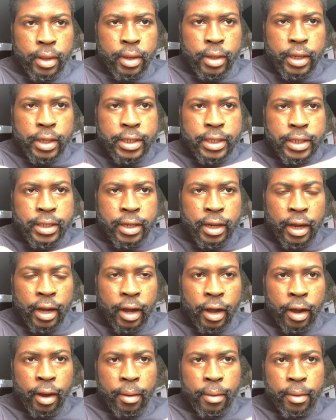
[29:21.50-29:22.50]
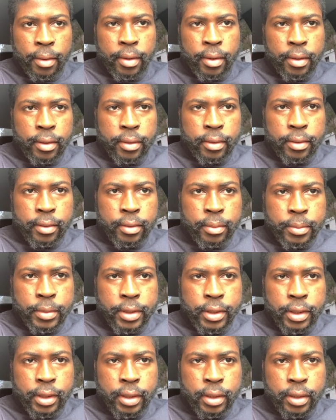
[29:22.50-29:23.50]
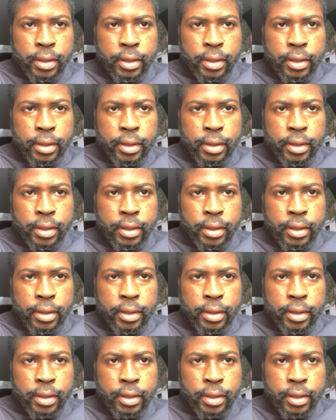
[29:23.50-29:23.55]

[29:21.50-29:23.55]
this is, uh, let me see.